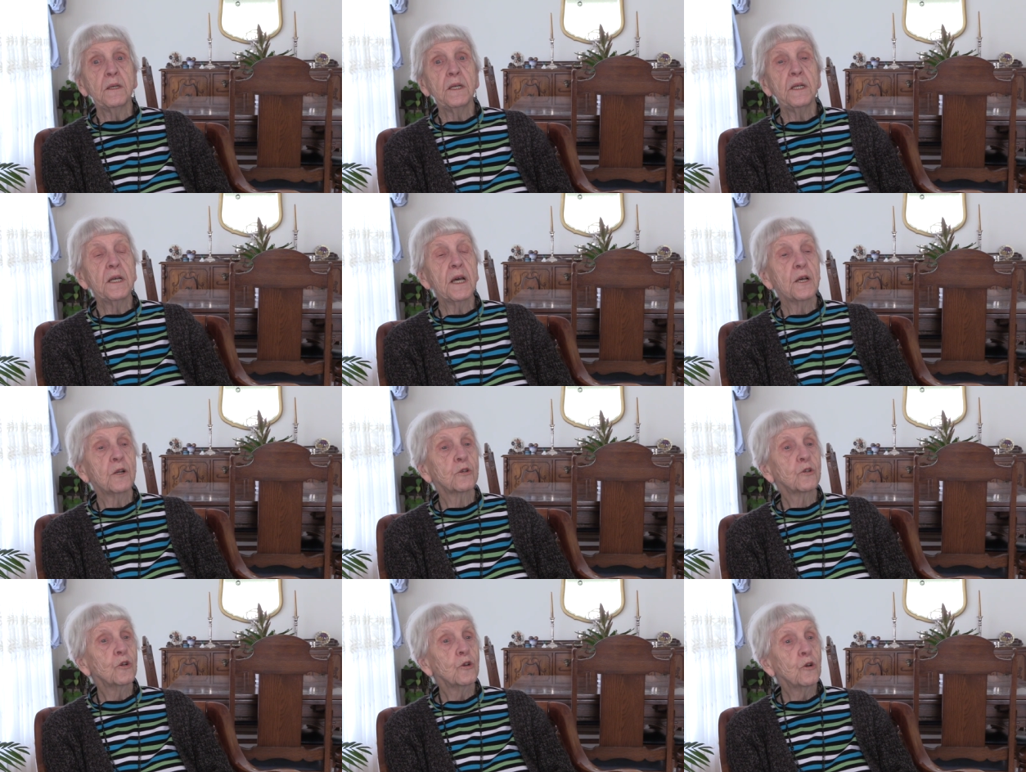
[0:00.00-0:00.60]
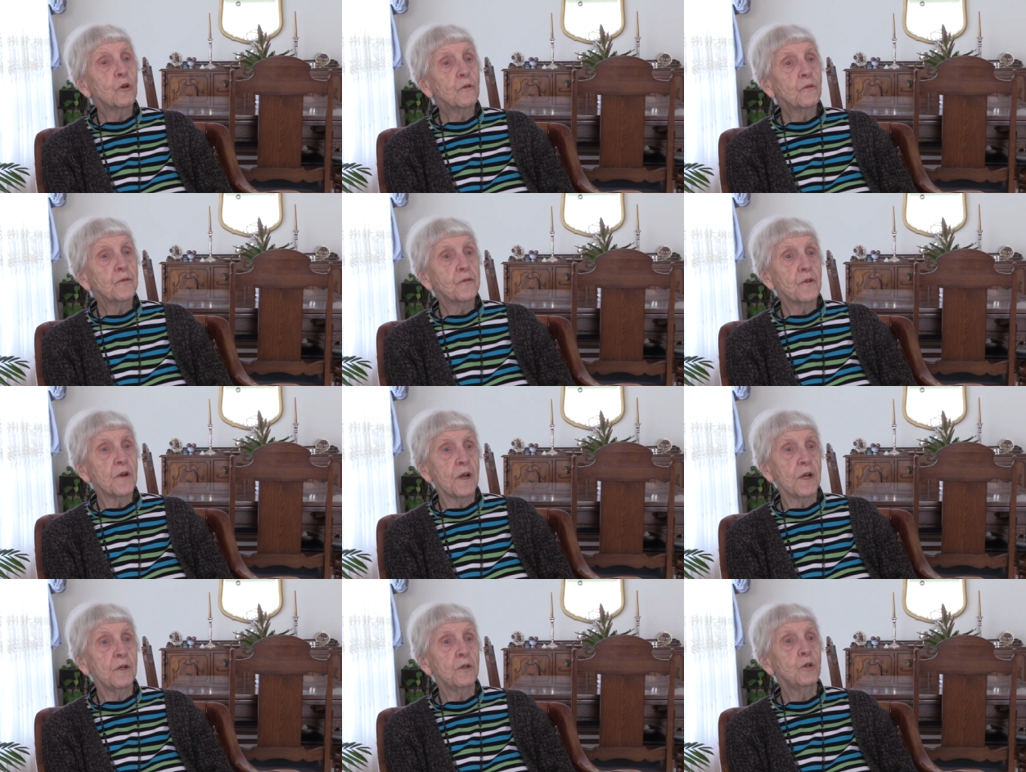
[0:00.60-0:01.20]
he had a
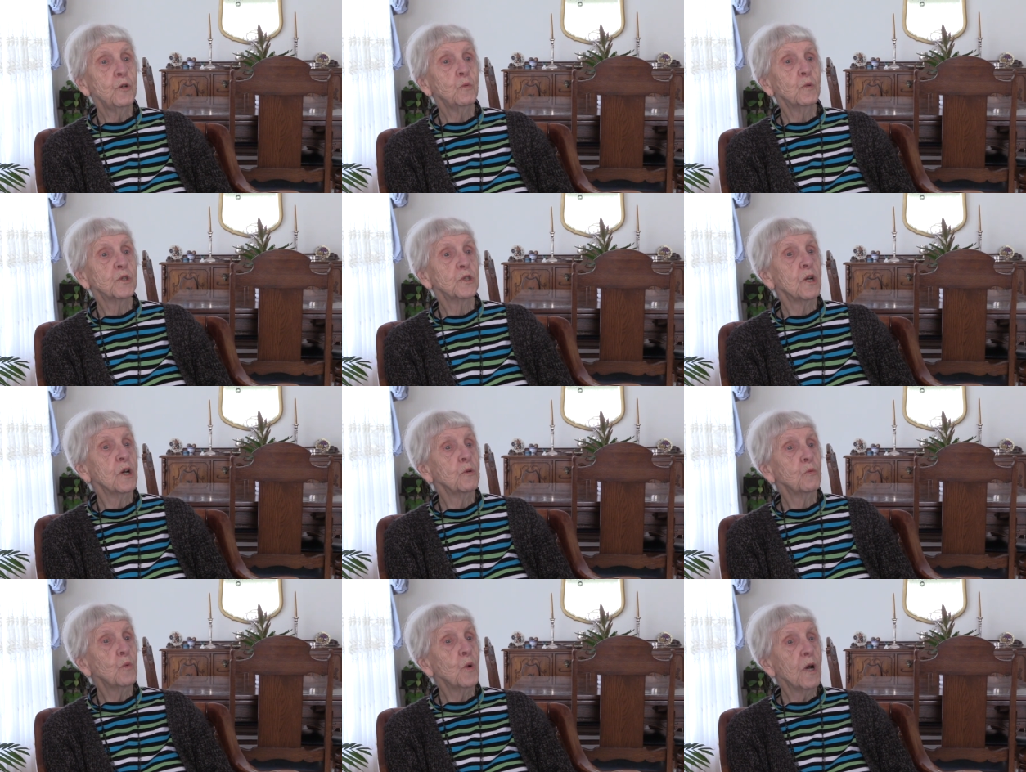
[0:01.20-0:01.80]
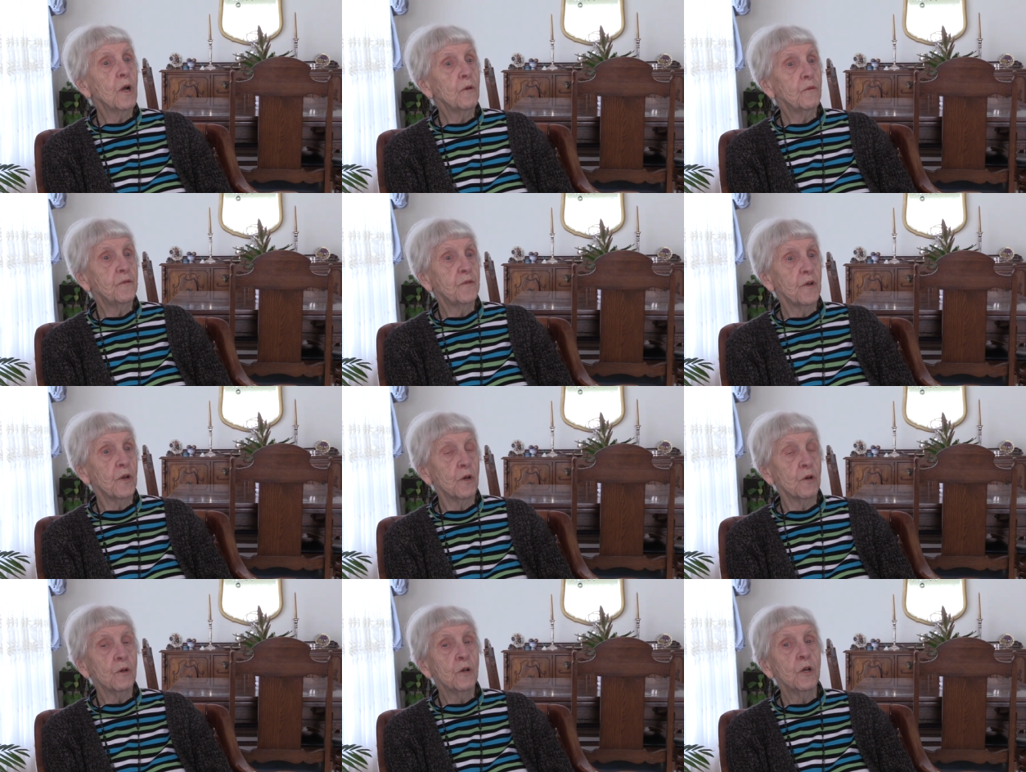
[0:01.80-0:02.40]
girlfriend who was on
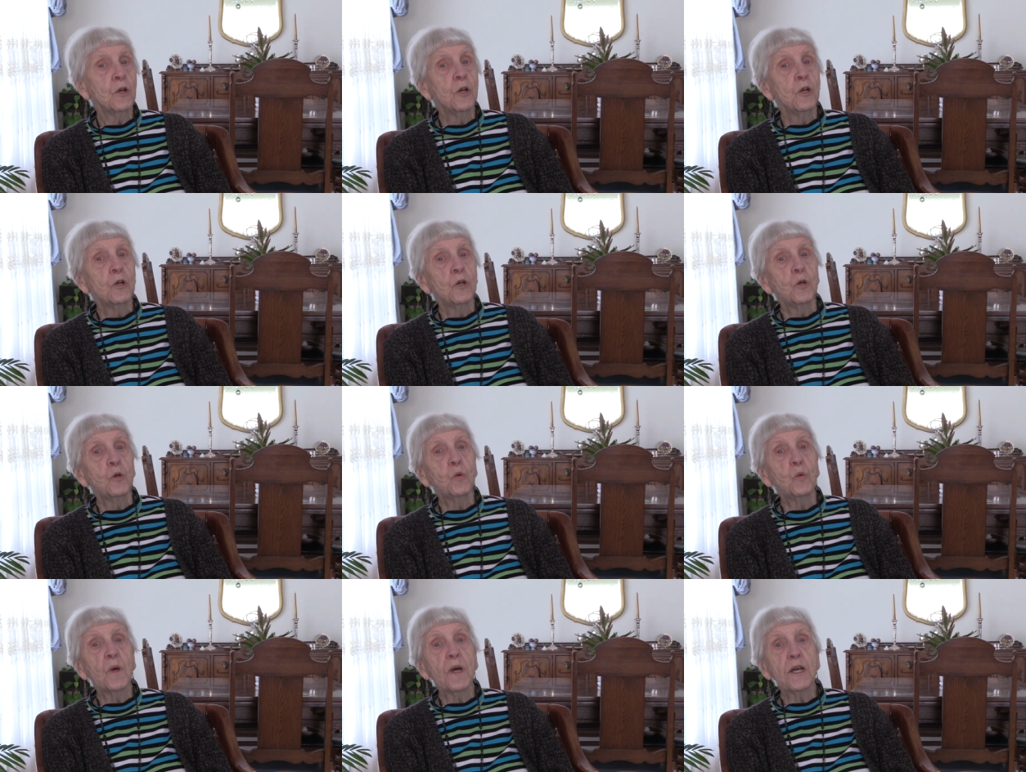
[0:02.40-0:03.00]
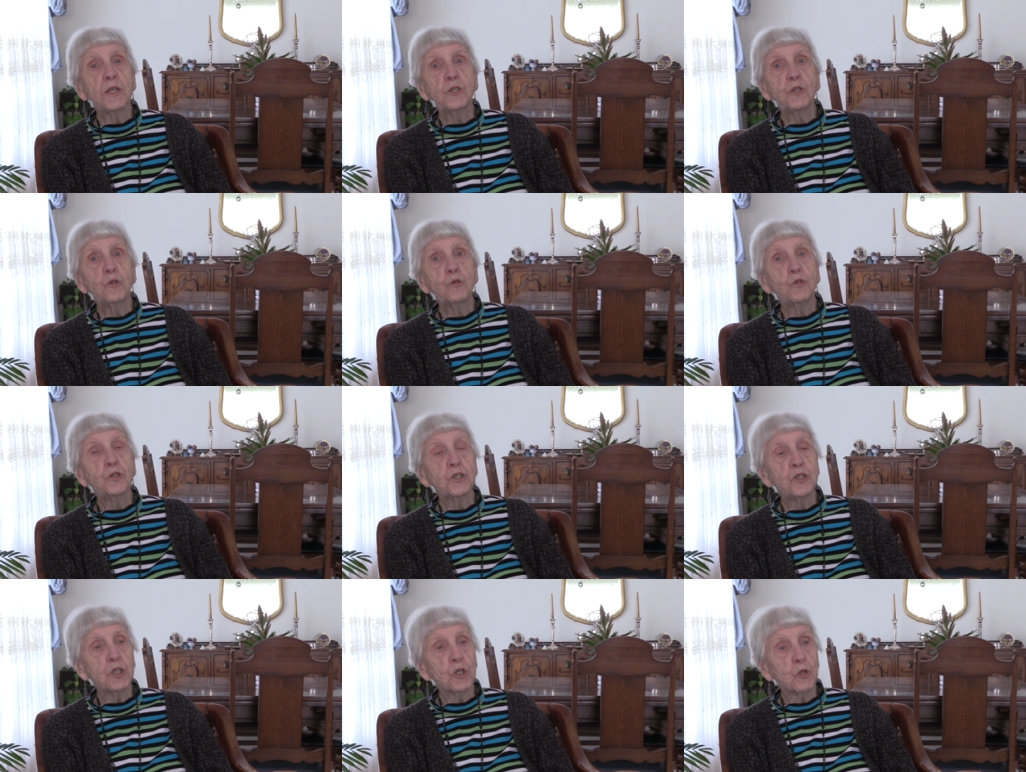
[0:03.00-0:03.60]
welfare who had
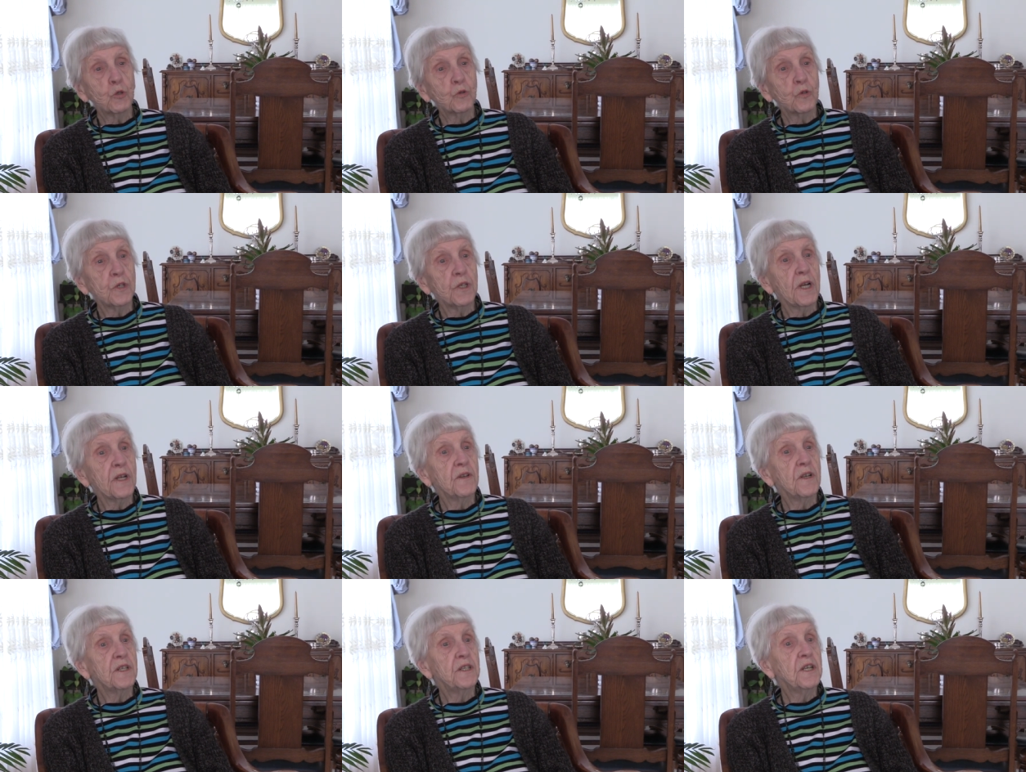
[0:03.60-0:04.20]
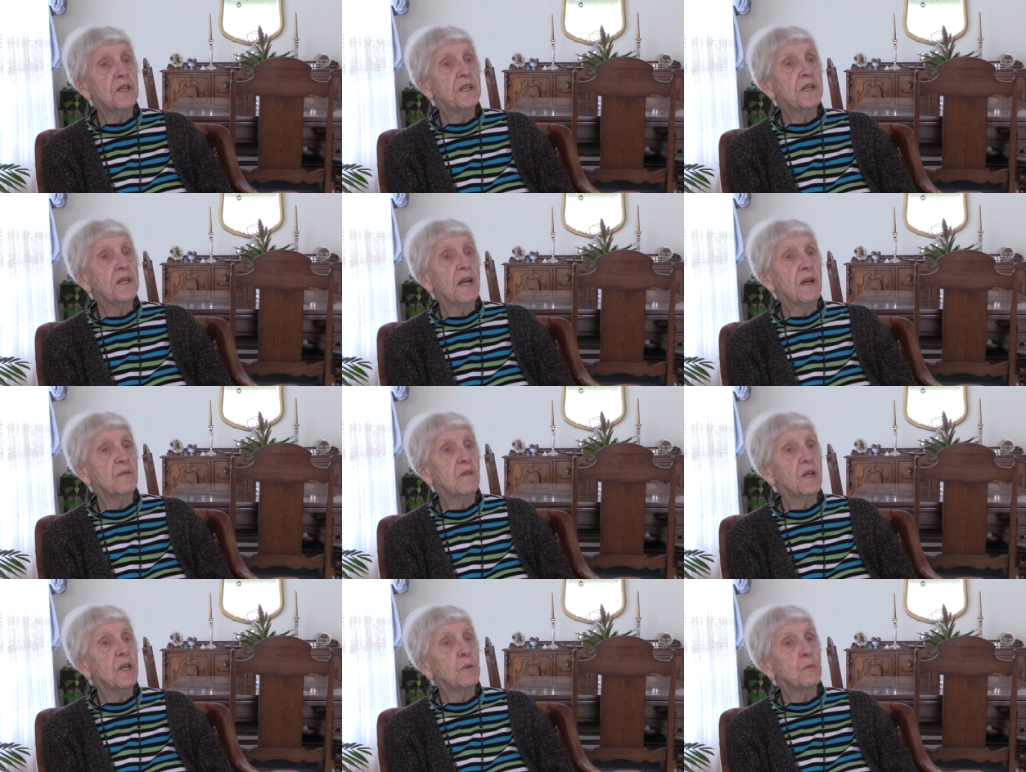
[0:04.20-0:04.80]
two children and they didn't
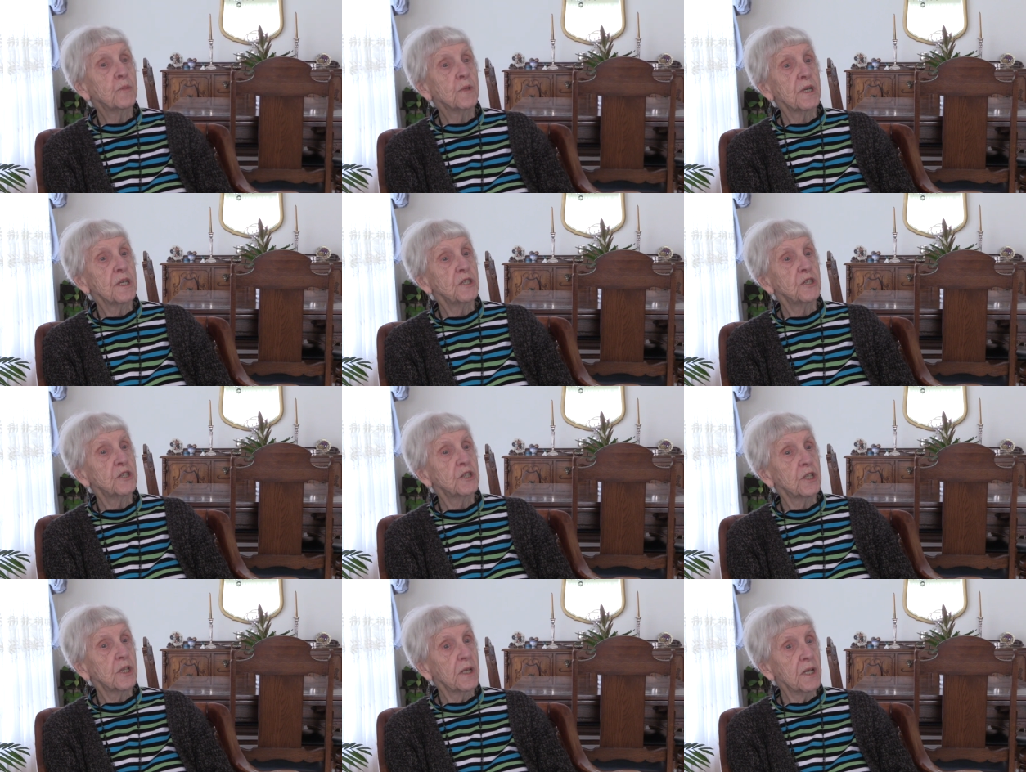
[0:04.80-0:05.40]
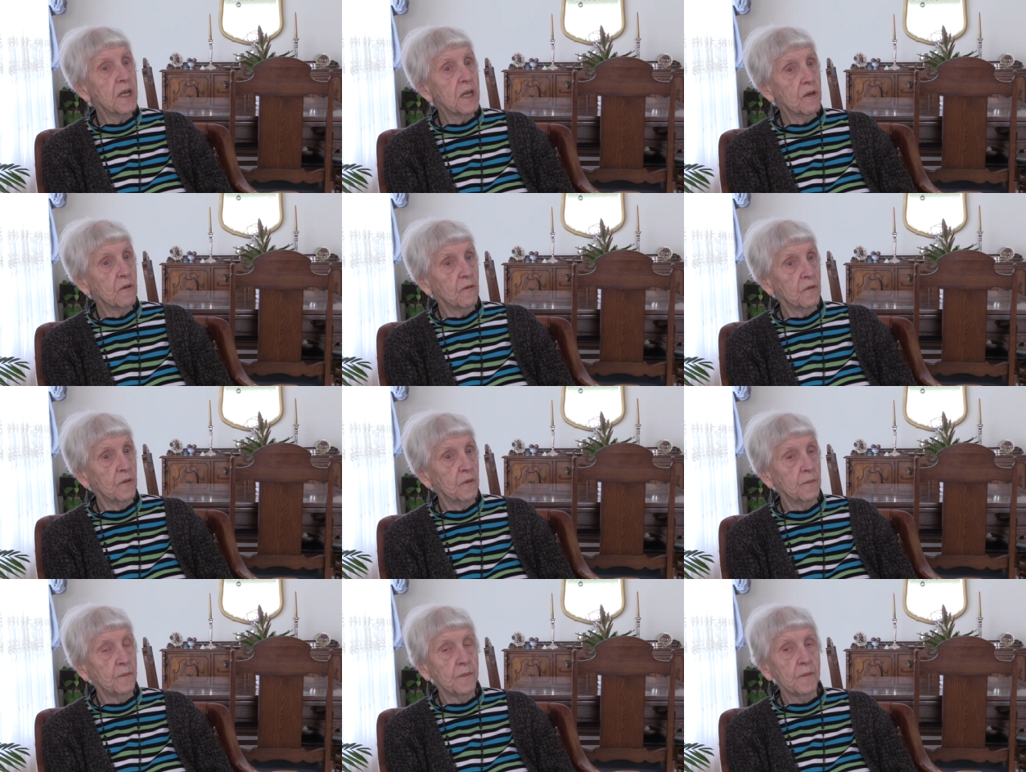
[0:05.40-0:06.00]
have any place to live.